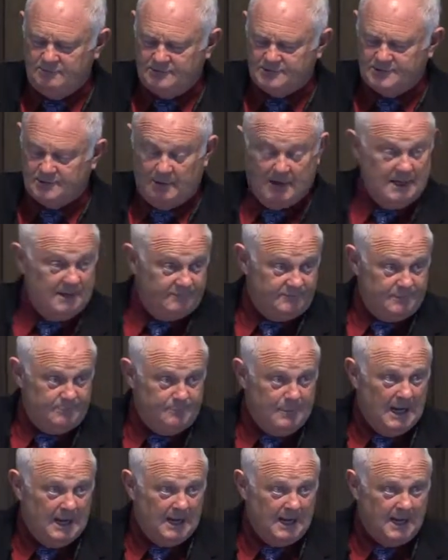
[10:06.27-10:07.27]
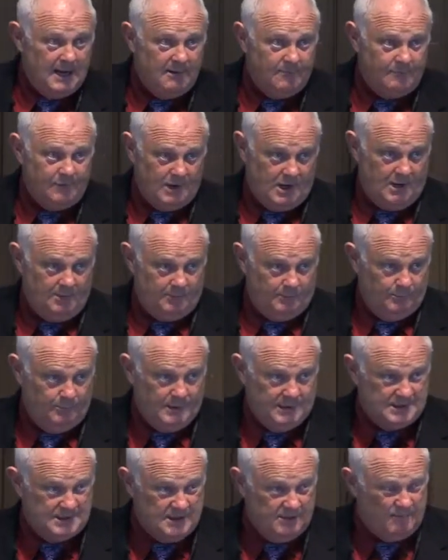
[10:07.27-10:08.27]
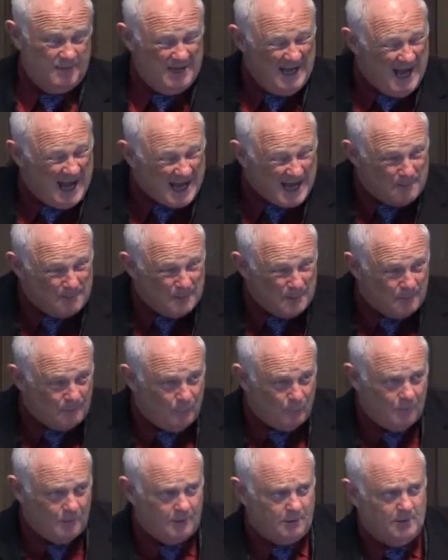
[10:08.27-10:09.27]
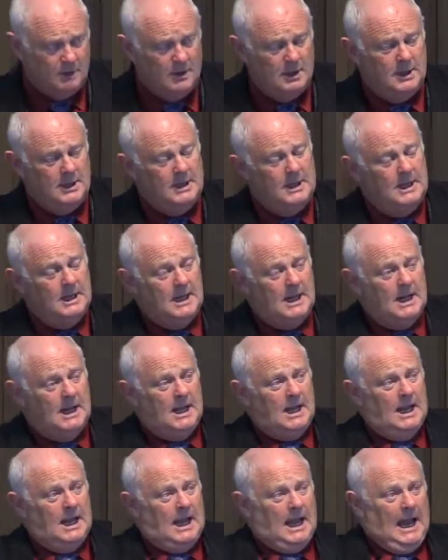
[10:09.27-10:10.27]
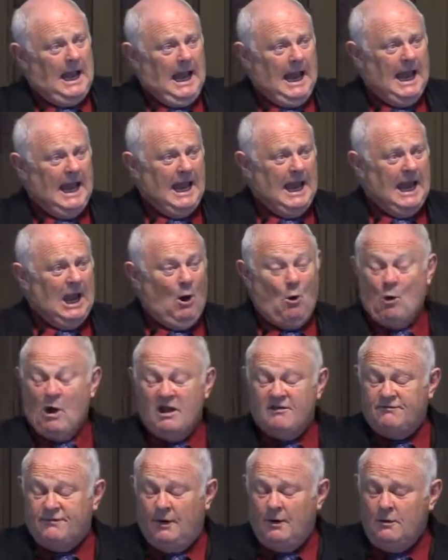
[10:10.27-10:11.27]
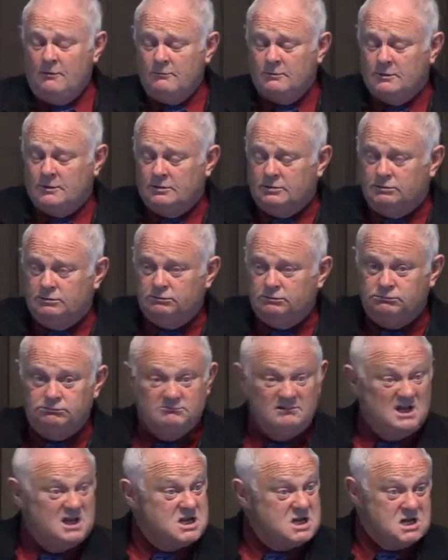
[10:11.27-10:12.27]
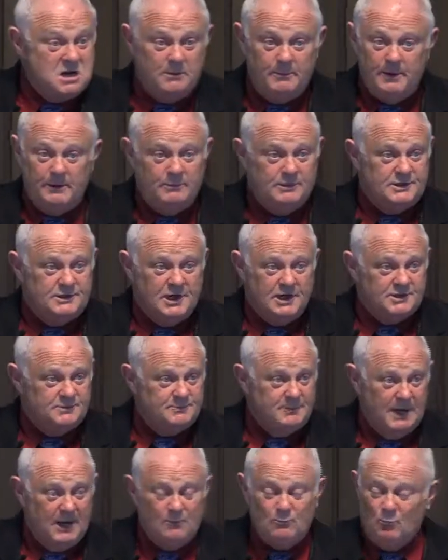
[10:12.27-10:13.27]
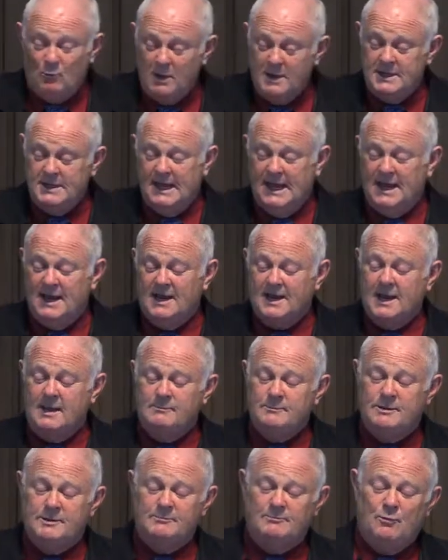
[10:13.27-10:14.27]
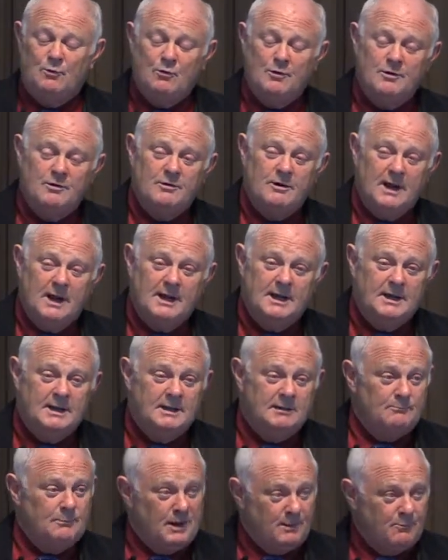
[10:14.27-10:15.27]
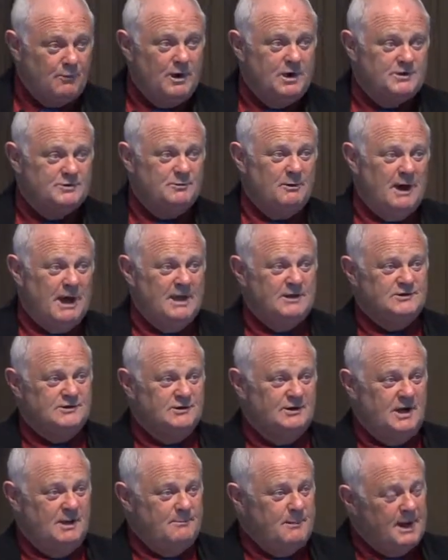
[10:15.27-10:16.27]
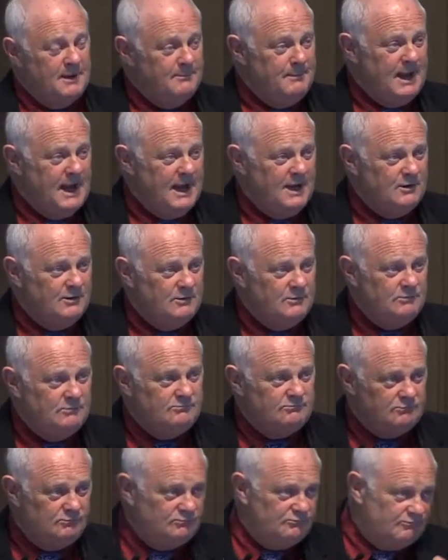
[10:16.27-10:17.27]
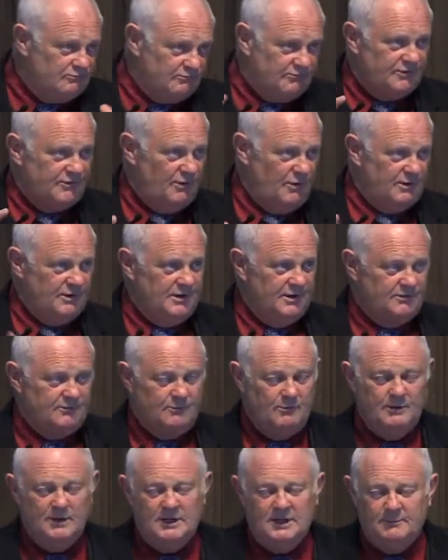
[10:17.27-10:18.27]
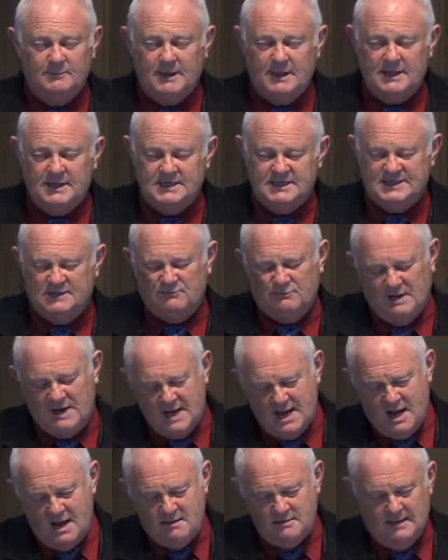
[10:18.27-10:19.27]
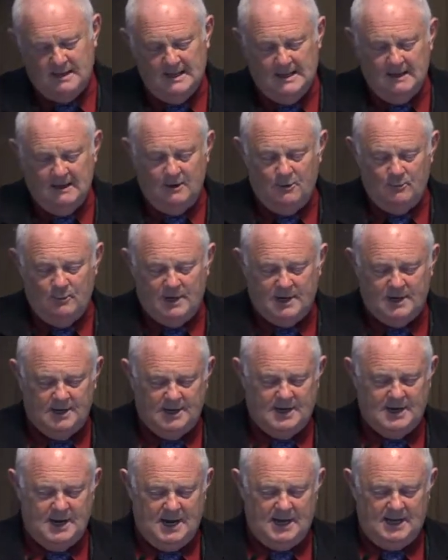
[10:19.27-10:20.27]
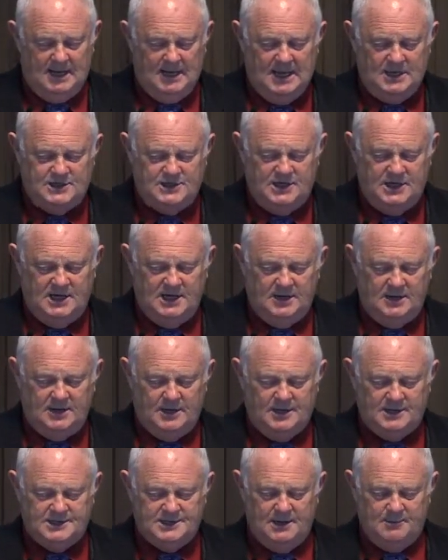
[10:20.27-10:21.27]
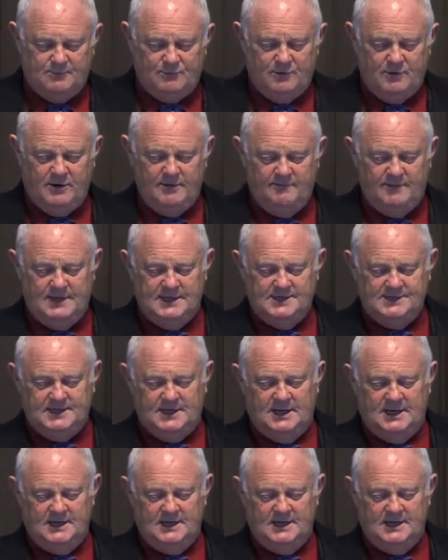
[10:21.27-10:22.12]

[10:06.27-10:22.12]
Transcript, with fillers: And so I lived in Bellingham for a couple of weeks, and every day I came to the border. Uh, or I phoned, and nobody would touch me. And one day I came to the border, and in, my prayers were answered. I met a man who thought through a little bit, and he said, Well, we could have kind of let you in on a temporary visa.